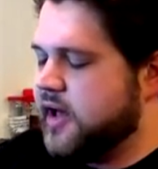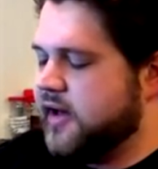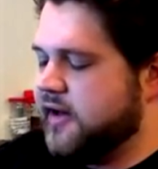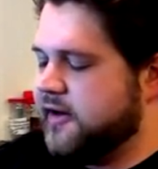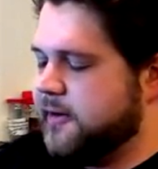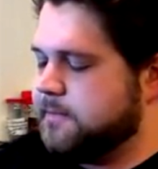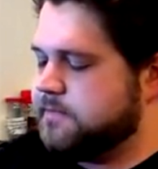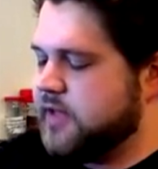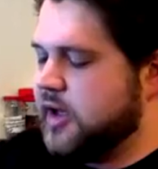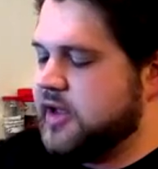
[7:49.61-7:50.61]

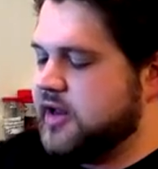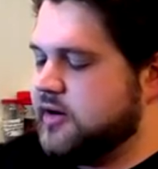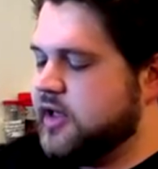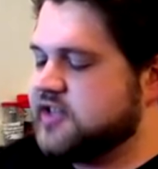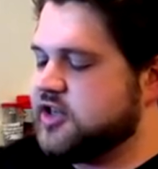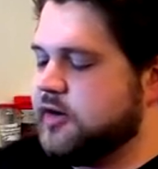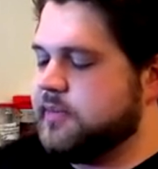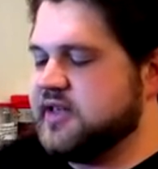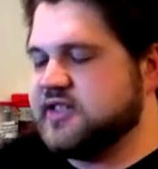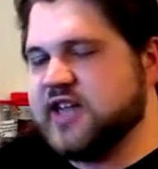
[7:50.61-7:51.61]
I mean, it's going to
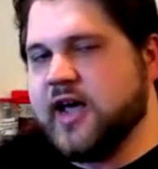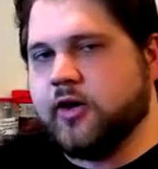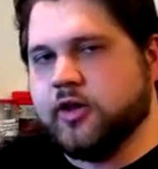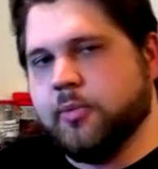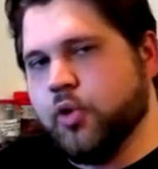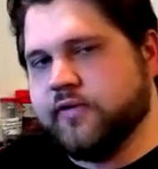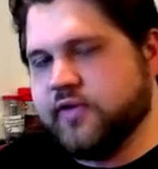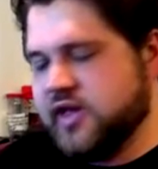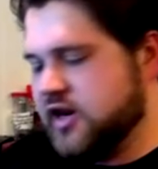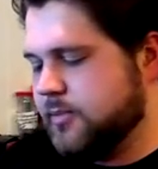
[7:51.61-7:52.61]
be staying on the board
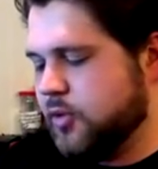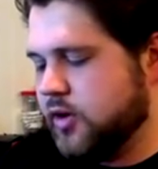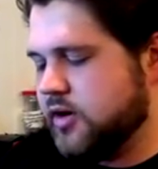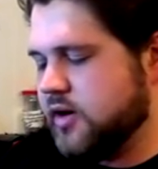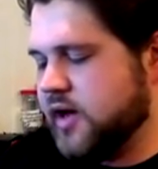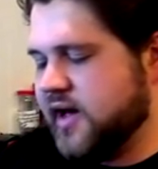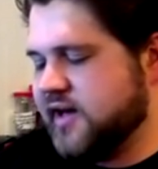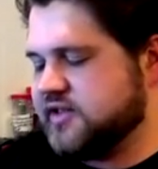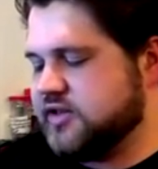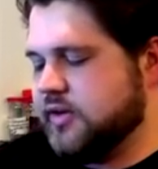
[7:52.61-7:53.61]
for the ending board,
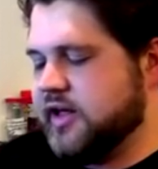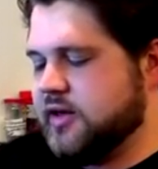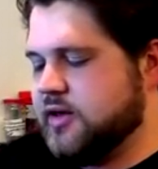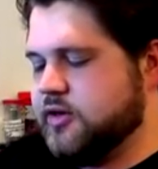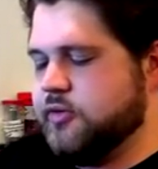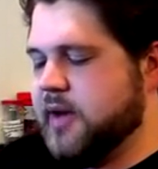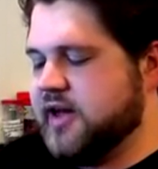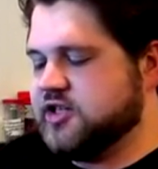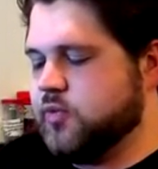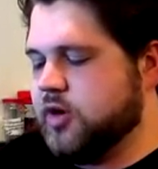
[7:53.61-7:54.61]
so, like, you
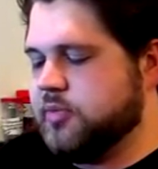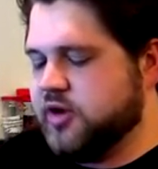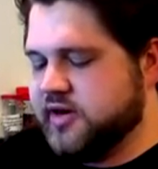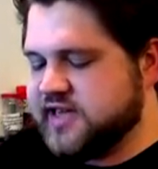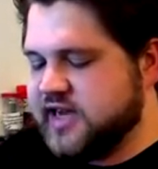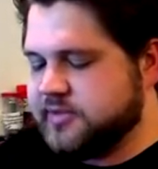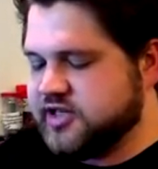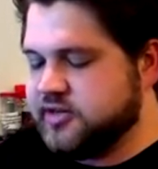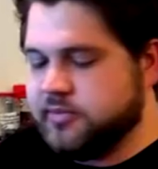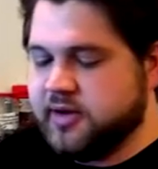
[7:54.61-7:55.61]
might just want to put it in attack
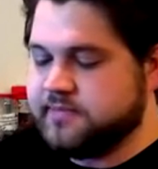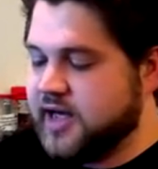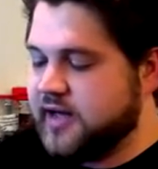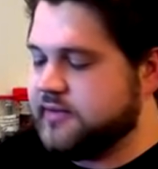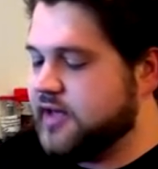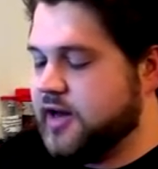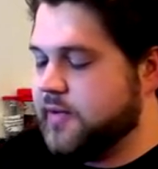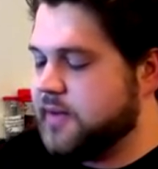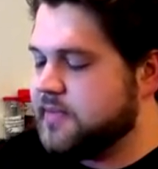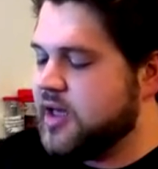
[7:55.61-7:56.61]
position, but
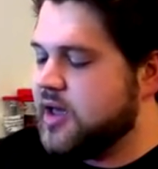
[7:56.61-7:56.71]
anyway.